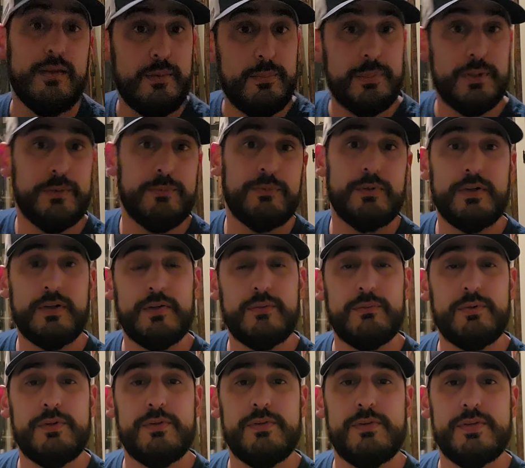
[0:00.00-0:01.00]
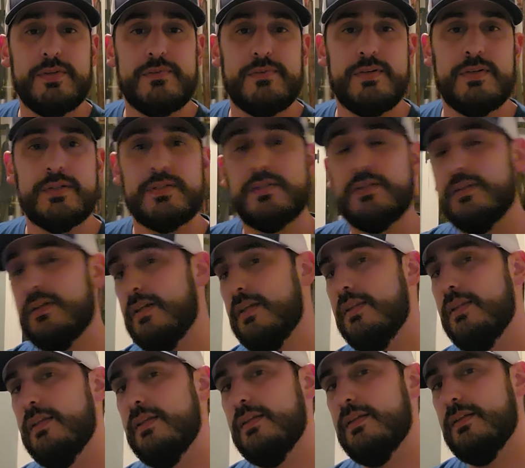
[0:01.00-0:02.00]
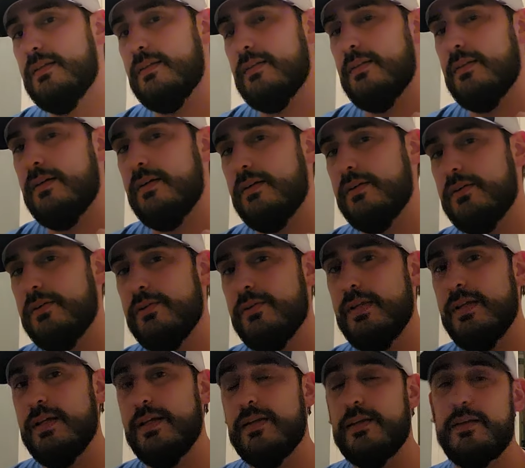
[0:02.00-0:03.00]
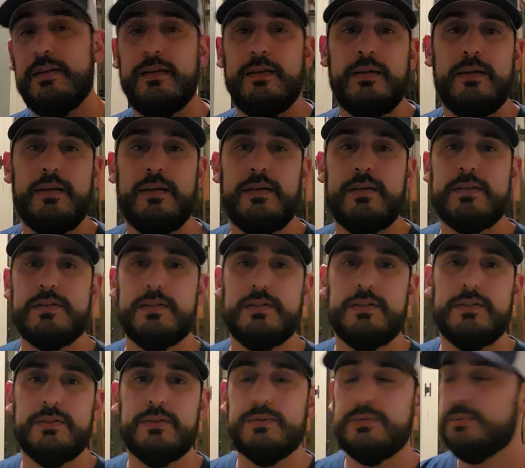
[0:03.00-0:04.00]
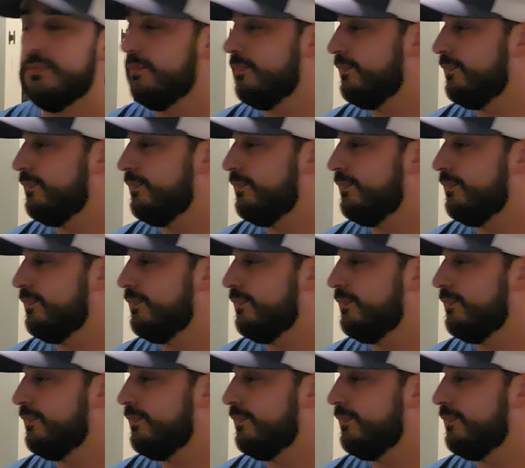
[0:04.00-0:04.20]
but we're gonna run through this first, and then I'll go do that. So,